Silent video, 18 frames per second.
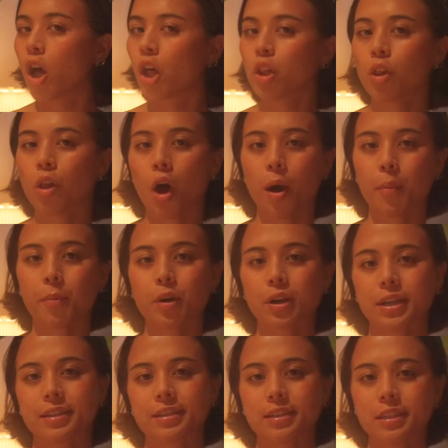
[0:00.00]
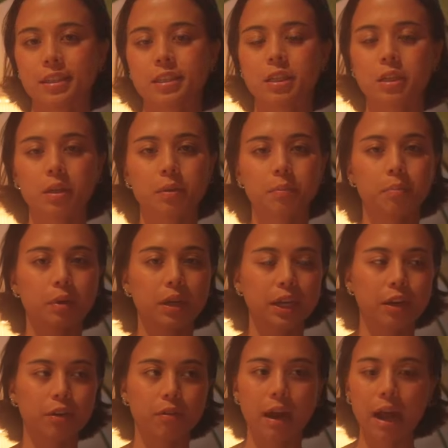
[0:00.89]
a lot more easy to
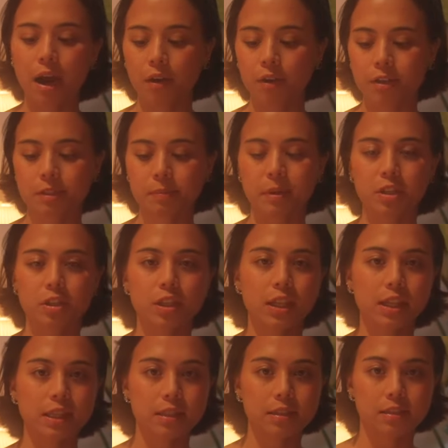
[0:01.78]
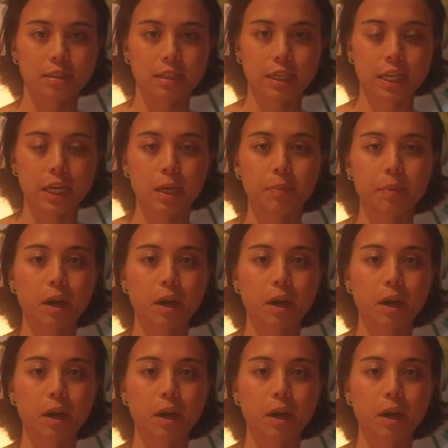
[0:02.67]
bring around, especially in the city,